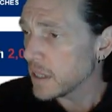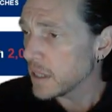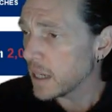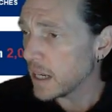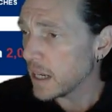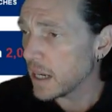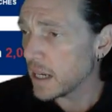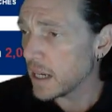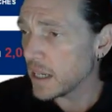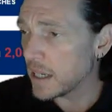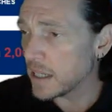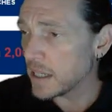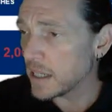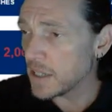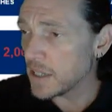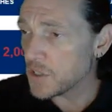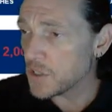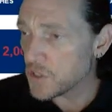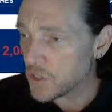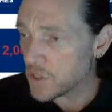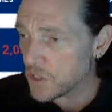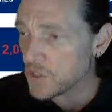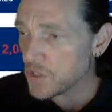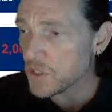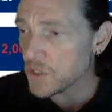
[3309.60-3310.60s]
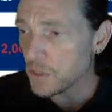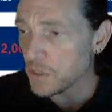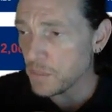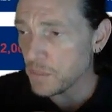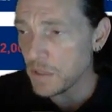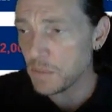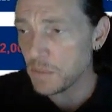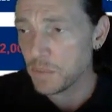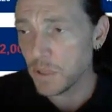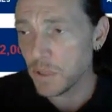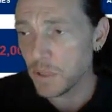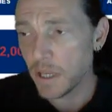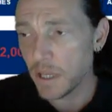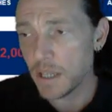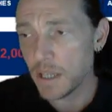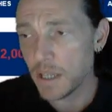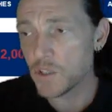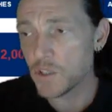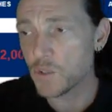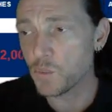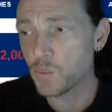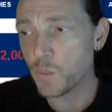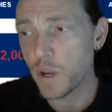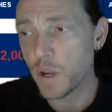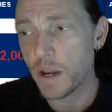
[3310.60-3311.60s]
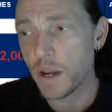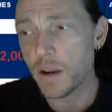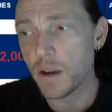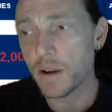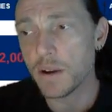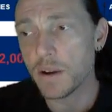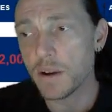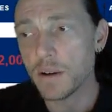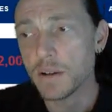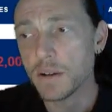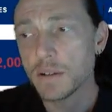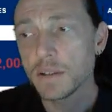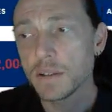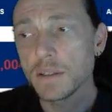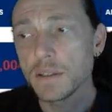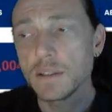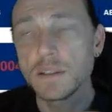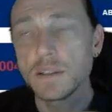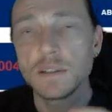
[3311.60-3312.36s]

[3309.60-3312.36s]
a system in place where